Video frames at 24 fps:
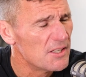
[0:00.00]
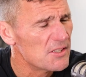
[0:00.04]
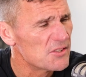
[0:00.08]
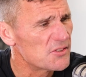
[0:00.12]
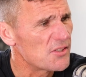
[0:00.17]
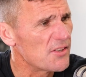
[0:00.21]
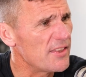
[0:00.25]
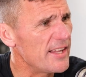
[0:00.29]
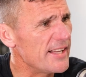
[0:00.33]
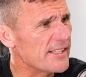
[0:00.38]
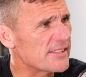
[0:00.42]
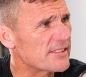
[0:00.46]

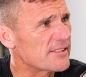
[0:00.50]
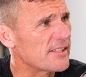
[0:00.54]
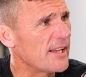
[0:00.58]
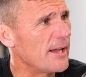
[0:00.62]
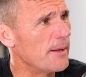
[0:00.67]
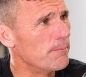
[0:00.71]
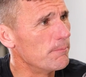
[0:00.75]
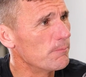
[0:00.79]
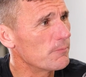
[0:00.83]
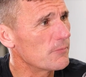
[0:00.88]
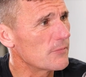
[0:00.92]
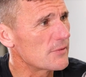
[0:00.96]
So that's
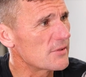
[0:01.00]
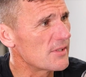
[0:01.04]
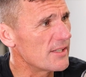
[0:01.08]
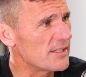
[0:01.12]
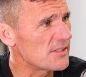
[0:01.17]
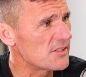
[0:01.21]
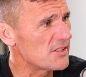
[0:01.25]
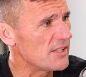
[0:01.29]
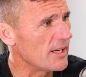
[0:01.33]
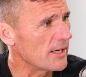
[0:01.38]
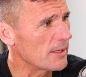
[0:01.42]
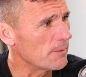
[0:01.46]
young
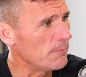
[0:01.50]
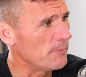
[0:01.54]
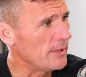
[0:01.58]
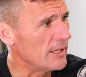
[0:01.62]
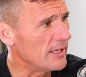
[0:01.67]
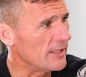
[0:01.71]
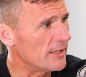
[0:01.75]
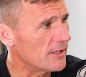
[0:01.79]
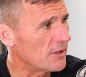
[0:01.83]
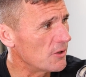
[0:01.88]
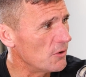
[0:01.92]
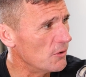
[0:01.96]

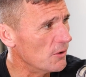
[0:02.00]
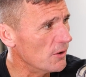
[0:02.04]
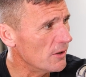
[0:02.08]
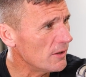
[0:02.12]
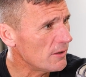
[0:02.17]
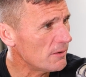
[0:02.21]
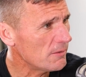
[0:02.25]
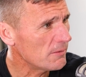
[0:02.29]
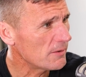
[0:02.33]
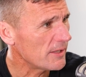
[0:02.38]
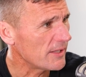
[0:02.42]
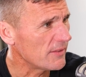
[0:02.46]
Melie
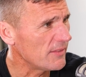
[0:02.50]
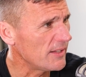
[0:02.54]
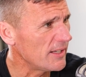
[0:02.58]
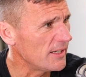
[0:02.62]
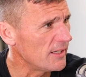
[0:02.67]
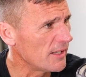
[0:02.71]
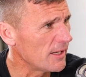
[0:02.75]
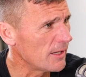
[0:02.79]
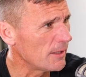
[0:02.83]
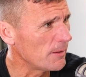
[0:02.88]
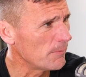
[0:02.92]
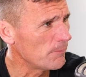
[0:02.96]
Kerr, and
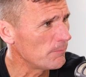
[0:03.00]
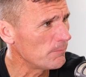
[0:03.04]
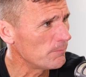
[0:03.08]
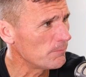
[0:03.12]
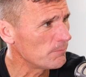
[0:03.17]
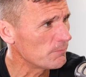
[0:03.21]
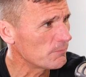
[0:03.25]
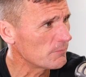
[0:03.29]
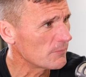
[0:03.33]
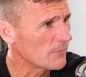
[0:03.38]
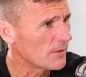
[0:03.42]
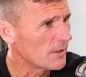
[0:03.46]

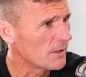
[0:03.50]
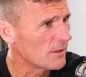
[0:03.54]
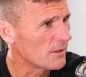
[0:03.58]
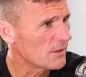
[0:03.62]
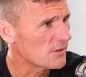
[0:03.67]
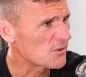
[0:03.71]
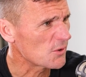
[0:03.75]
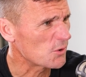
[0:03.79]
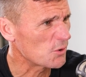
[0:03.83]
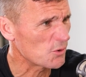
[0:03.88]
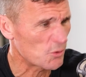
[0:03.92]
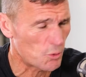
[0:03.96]
then
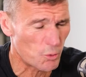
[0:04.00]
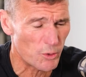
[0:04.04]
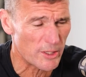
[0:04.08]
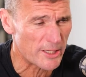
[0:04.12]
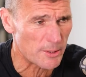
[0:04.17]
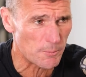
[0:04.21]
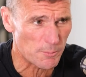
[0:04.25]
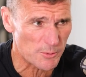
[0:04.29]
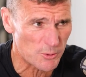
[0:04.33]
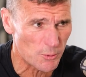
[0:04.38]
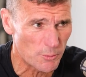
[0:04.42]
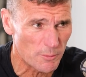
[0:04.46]
so
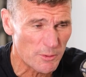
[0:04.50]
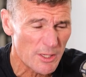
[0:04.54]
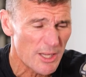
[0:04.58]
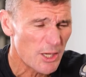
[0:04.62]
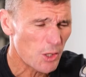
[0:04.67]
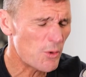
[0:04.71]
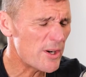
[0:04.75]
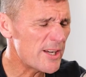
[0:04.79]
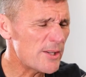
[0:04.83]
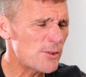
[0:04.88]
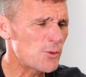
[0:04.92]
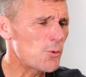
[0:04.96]
cricket's
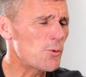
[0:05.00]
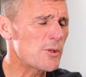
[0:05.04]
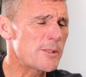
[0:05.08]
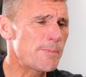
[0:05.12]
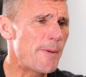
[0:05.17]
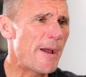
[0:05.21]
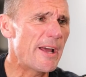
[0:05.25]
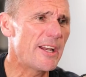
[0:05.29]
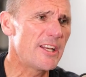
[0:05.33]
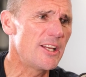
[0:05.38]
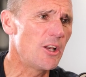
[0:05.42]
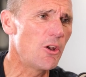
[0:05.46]
always
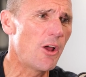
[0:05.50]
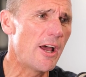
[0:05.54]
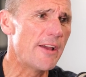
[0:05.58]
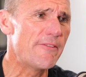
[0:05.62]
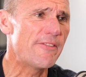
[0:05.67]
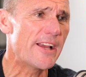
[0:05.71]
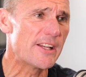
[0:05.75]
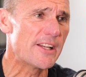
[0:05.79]
part of your life,